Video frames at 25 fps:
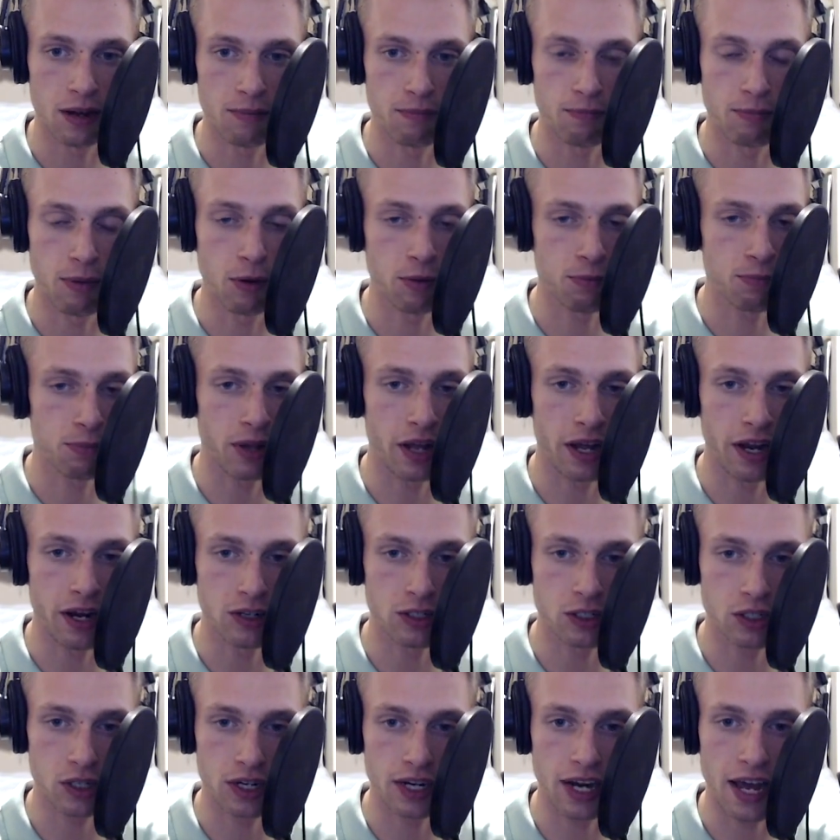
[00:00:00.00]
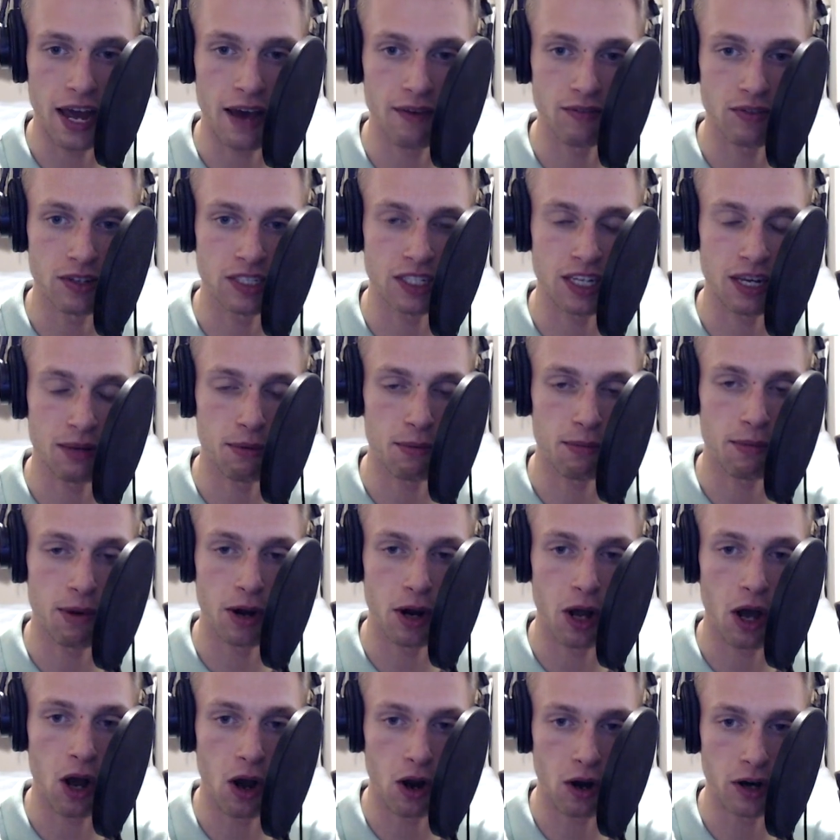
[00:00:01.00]
Both players are going to have the same amount
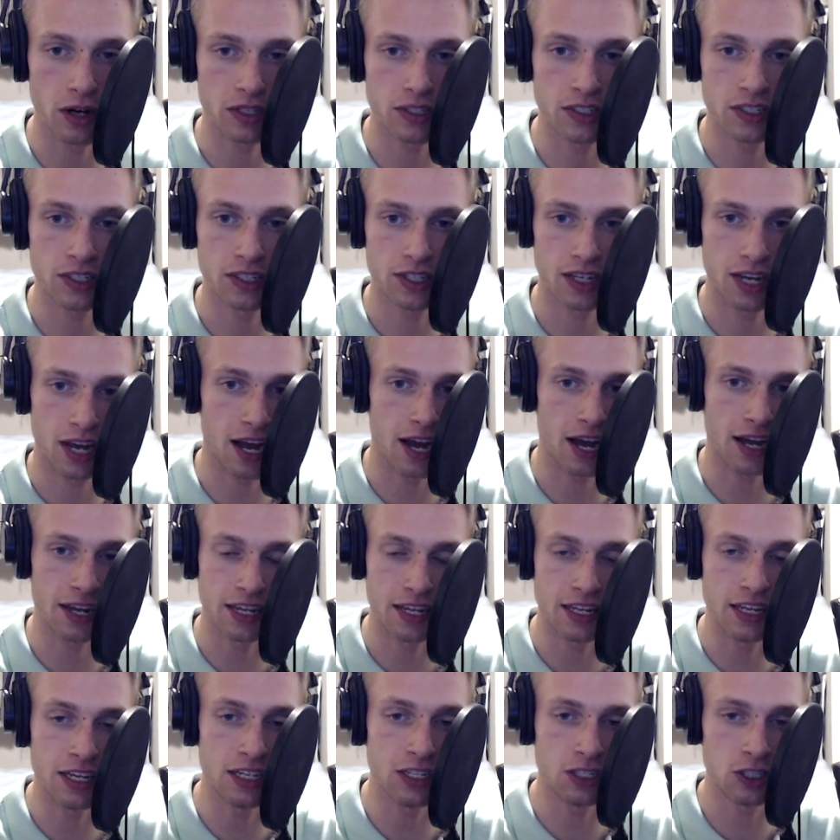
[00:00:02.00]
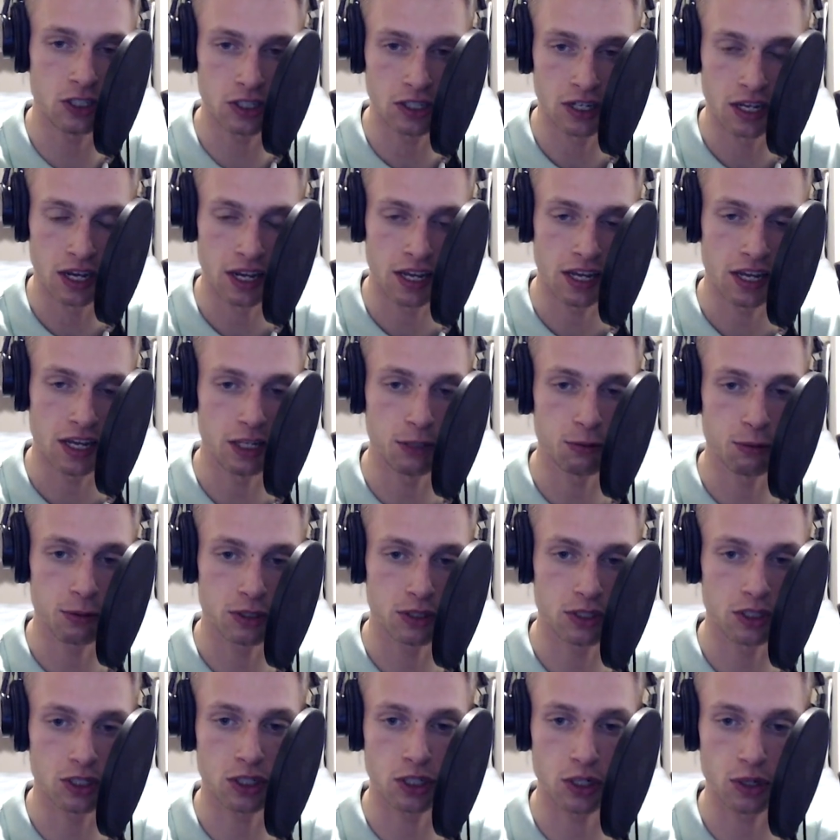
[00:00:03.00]
of hearts on each
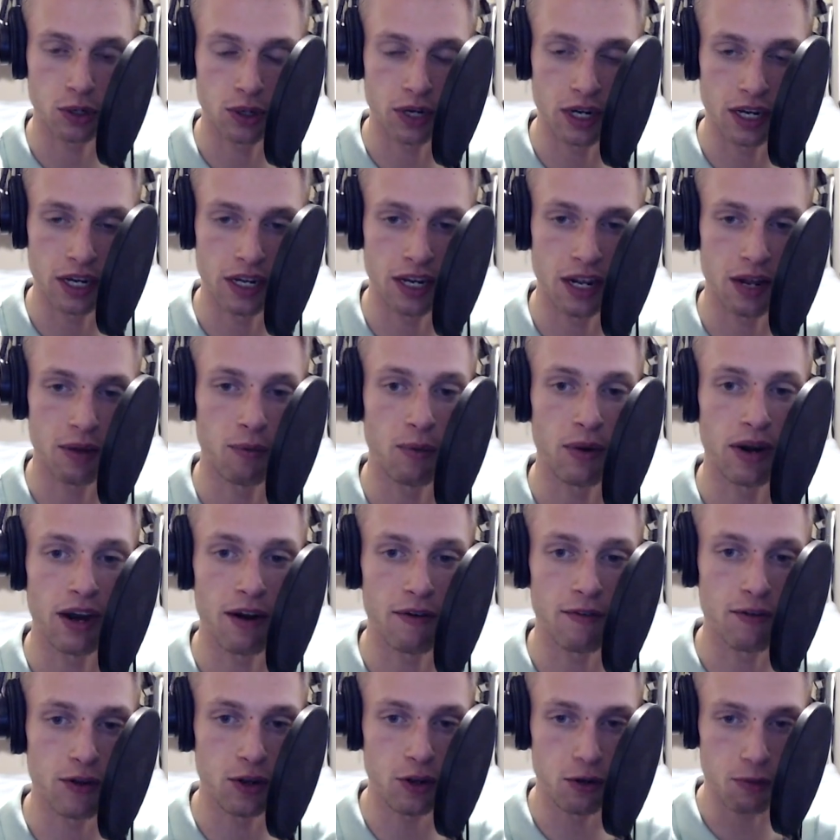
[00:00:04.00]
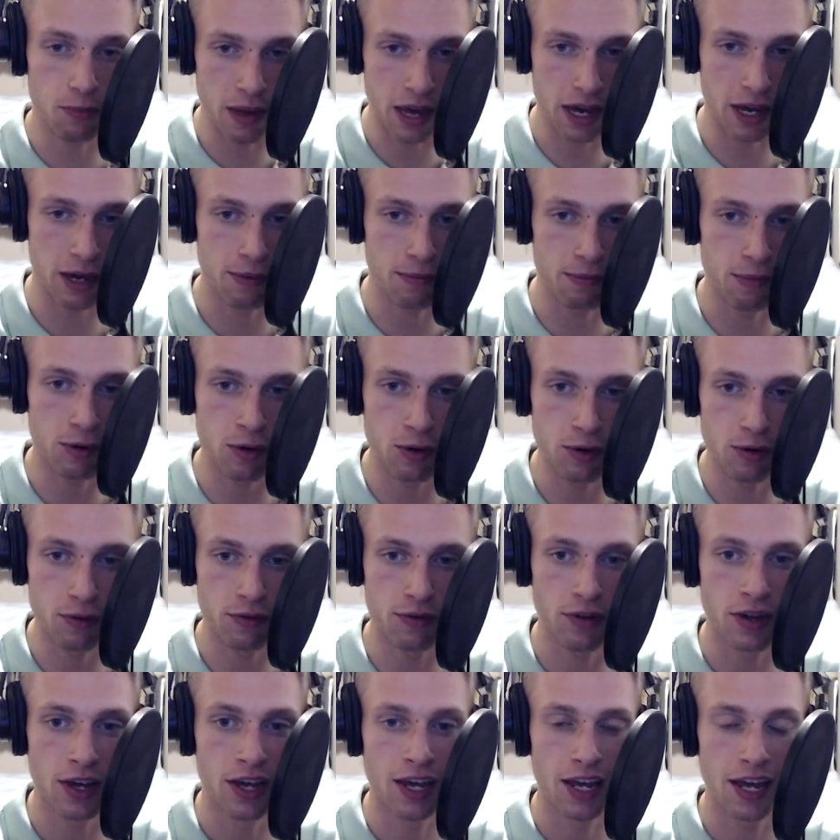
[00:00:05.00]
person's screen, and whenever you make a move
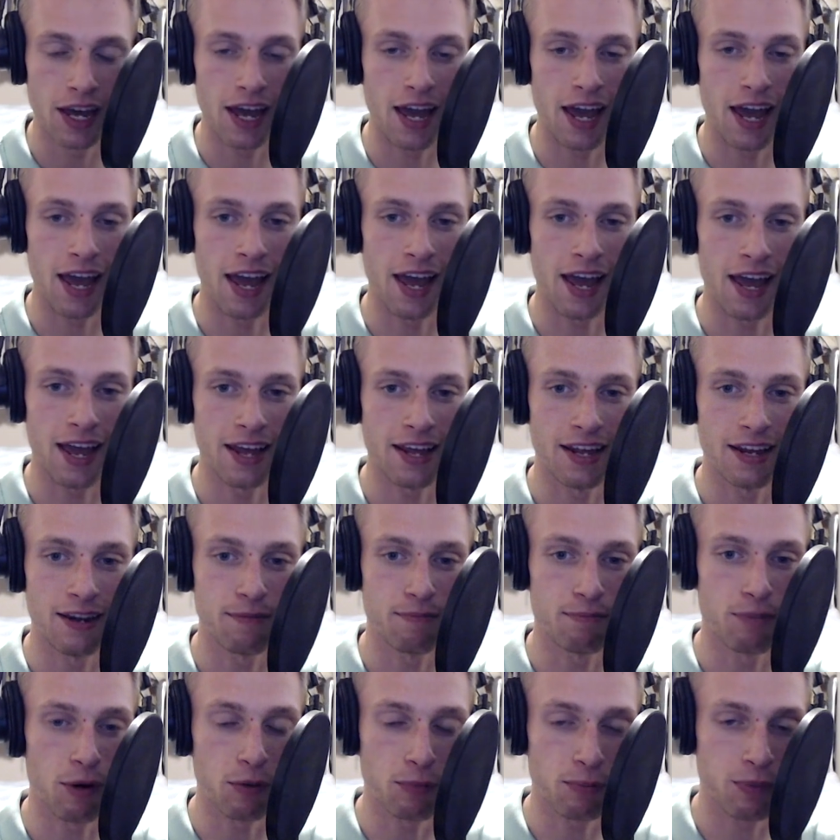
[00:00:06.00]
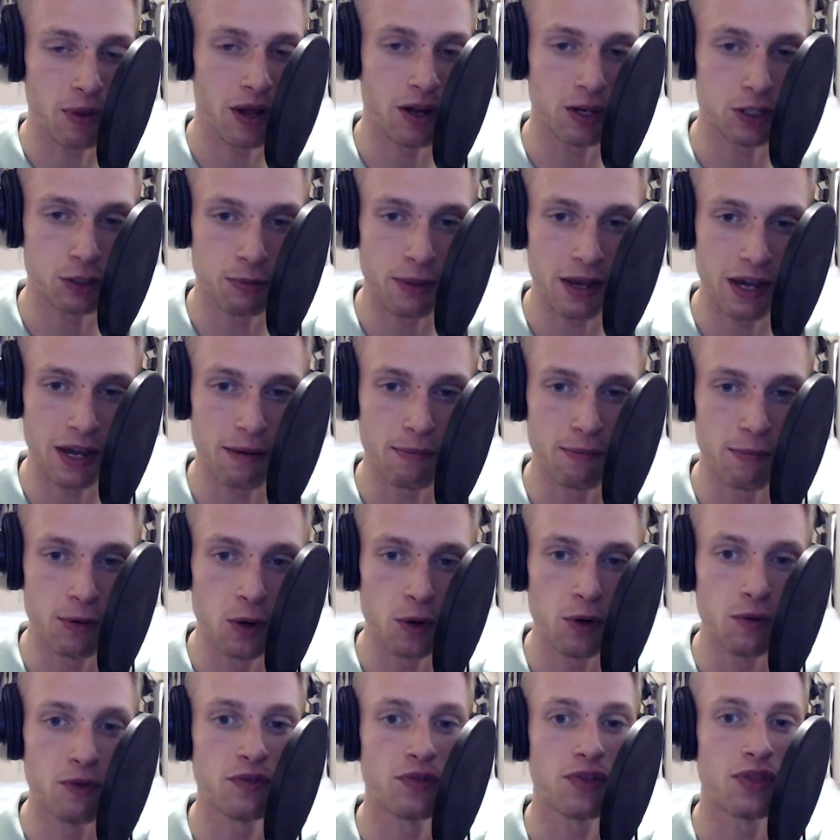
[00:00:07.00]
and both players make a
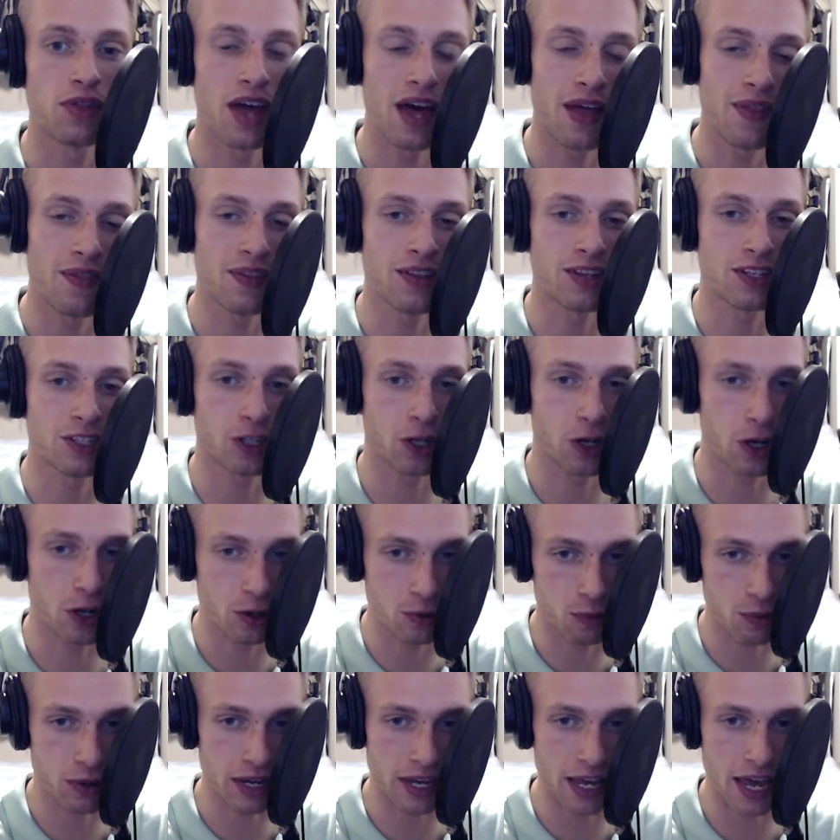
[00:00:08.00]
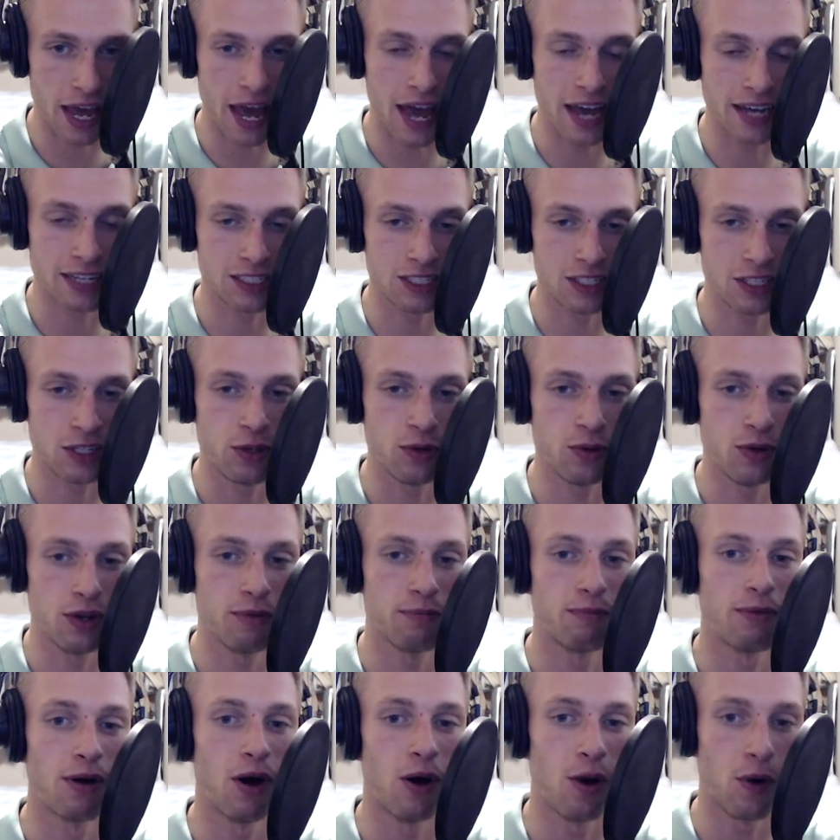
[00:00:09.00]
move, then the turn will get executed,
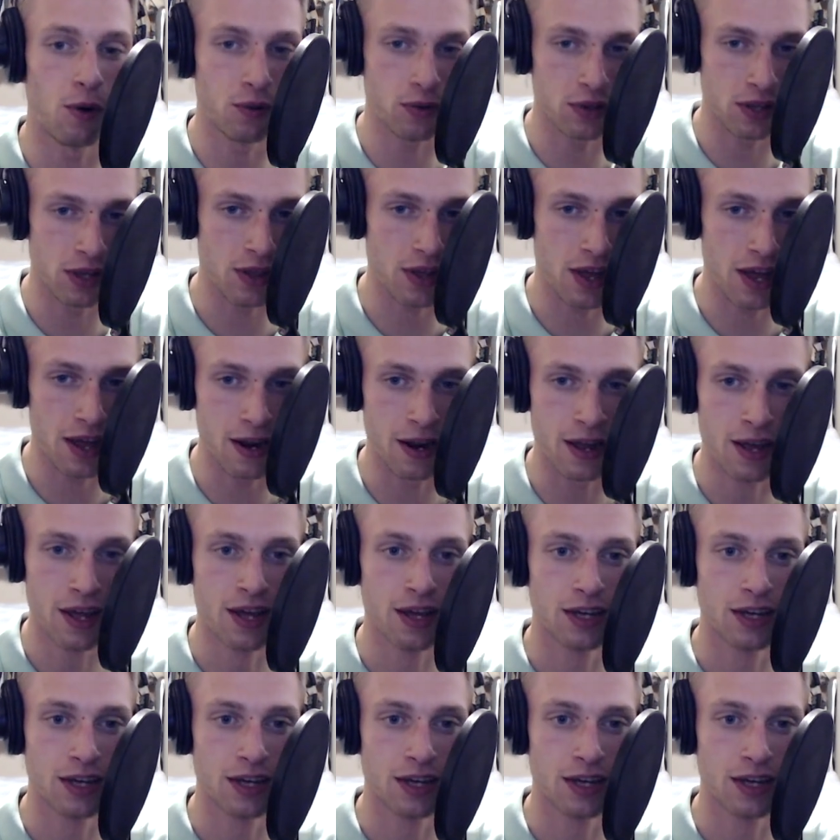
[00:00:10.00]
but only then.